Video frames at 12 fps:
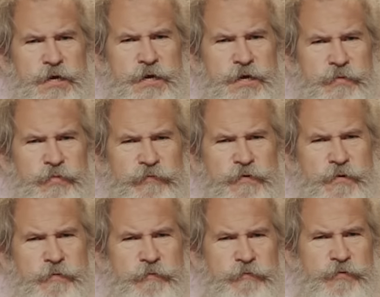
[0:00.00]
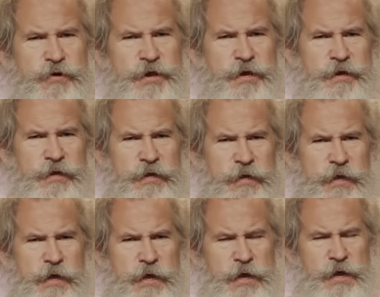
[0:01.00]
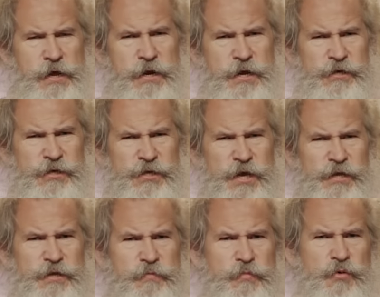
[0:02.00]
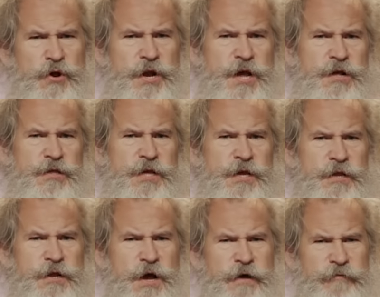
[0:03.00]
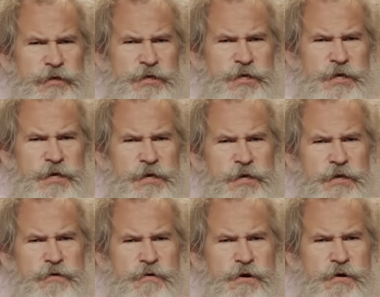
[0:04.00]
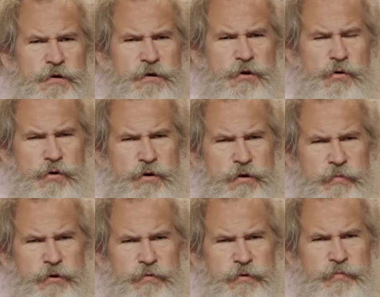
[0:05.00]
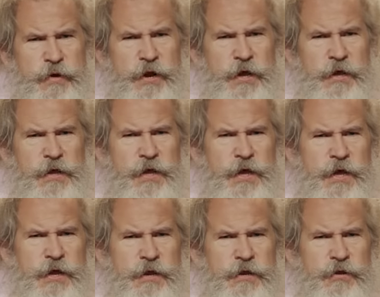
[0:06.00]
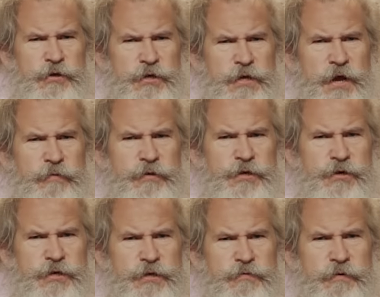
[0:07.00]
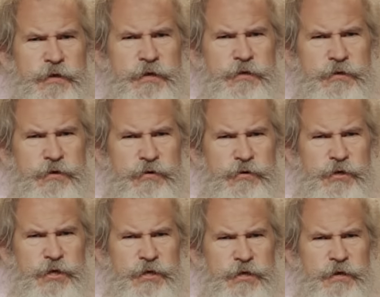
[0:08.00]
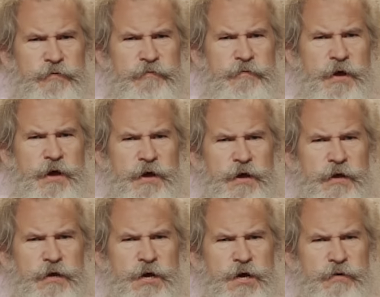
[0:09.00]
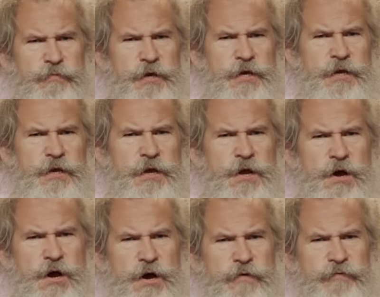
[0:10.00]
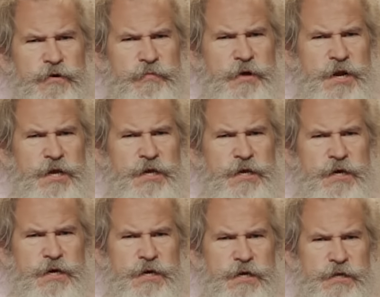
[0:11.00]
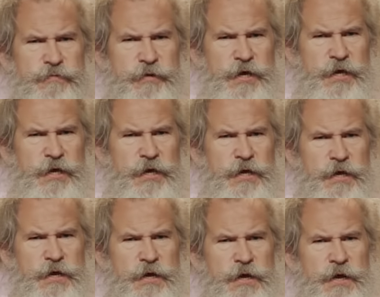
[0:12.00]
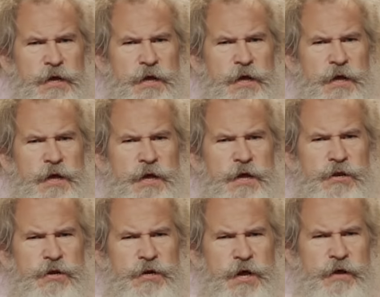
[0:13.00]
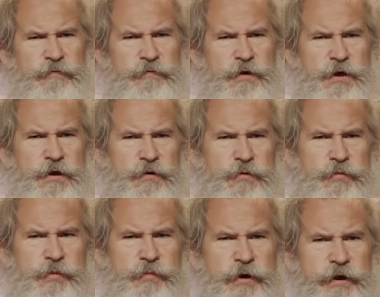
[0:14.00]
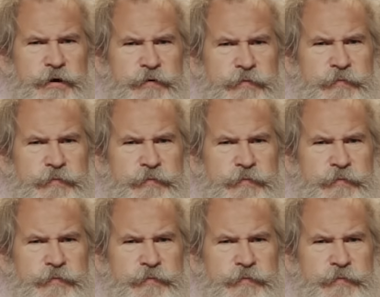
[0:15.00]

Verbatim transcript: uh, performing for you. And I'd just like to point out that obviously you are horrible with money and you should not be trusted with it. So just give uh, all me, all of your money to me and your life will be better.